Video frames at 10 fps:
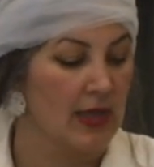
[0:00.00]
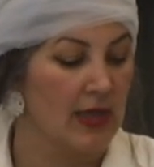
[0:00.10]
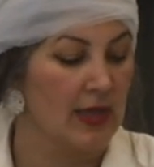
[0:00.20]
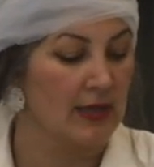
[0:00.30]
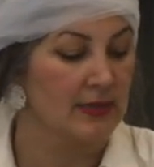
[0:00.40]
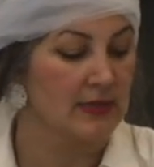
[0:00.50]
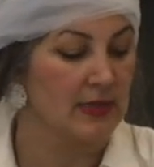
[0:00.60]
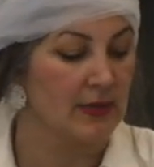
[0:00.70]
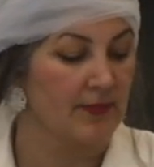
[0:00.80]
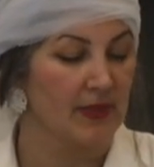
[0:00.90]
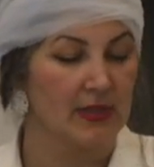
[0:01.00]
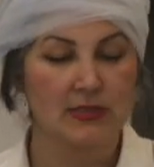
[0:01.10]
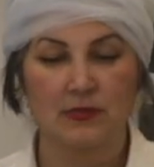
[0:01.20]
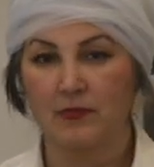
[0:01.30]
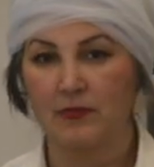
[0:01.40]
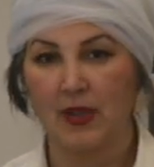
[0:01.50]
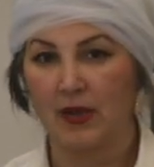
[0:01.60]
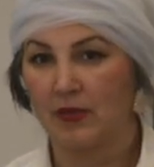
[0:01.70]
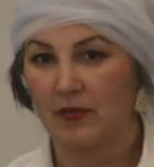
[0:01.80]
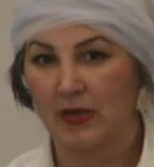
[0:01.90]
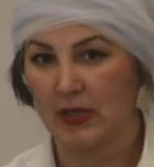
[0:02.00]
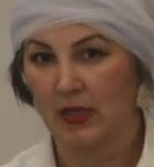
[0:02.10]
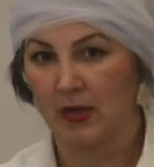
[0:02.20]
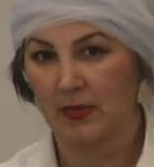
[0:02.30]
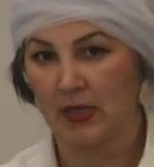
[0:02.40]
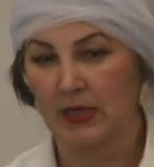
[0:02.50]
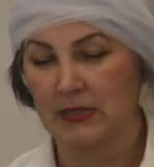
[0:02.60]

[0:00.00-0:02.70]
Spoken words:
and it's very, very yummy.